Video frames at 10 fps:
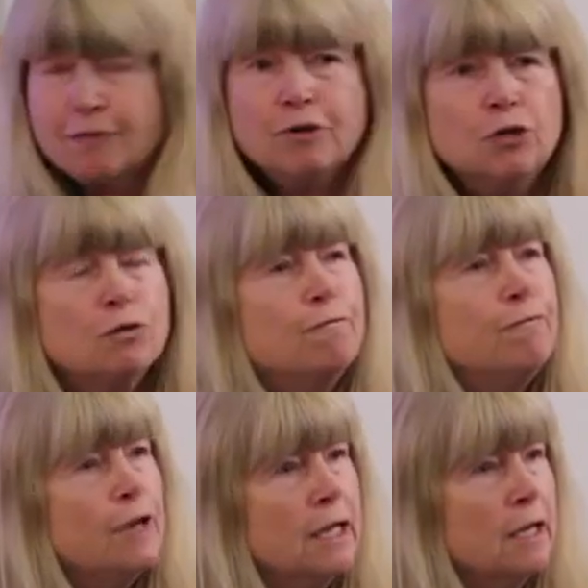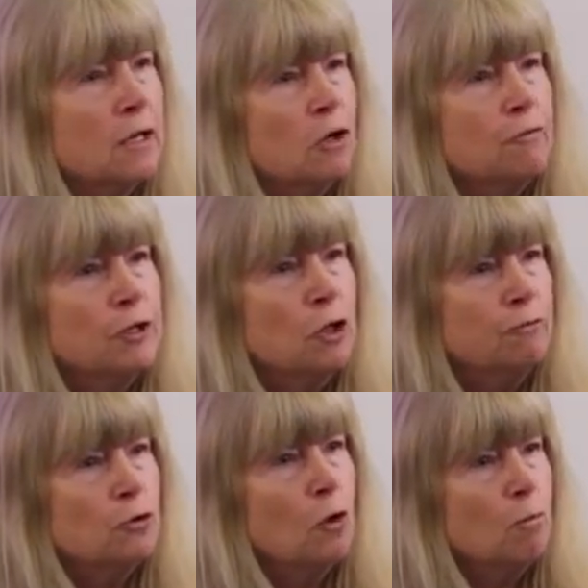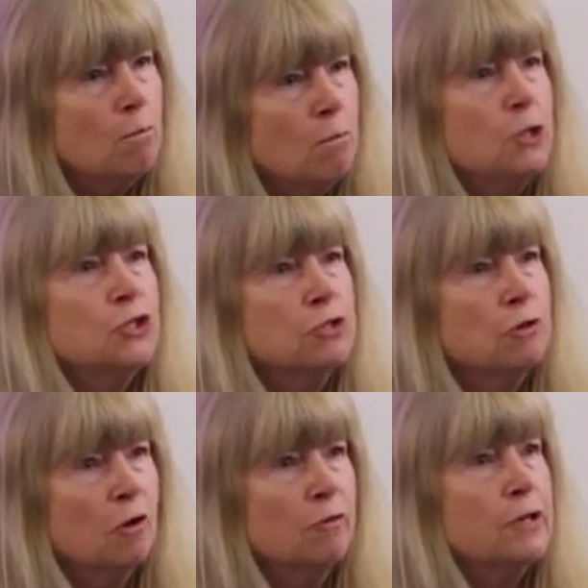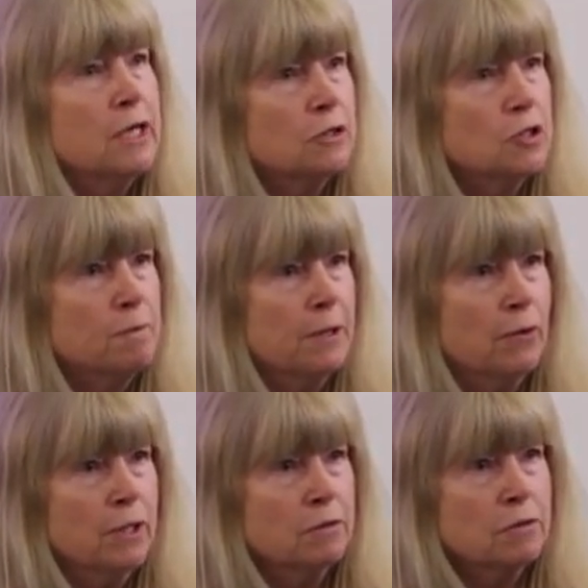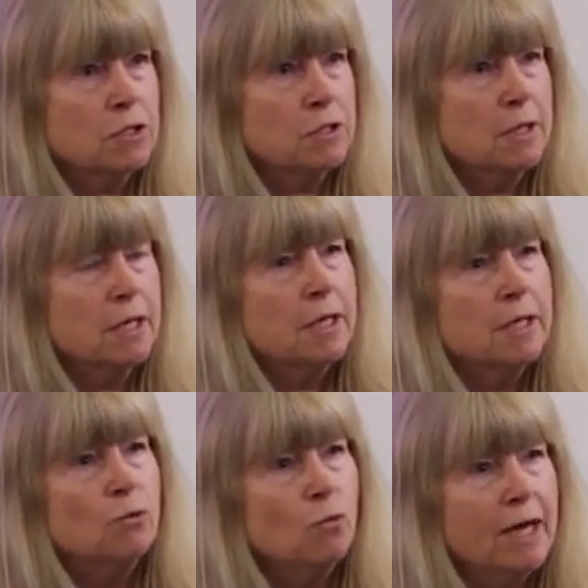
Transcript: giving you the feeling of the overall motion of the experience in